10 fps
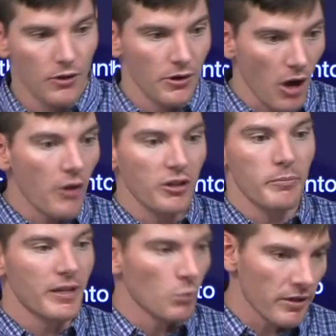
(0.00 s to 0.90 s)
and all the
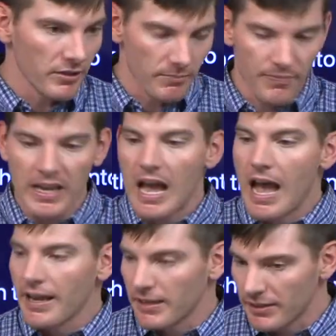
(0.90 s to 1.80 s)
men with him,
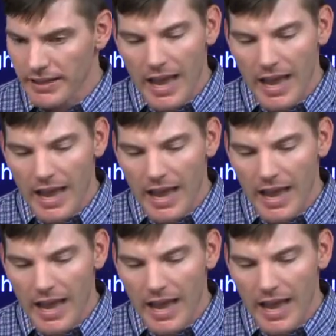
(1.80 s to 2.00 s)
hey,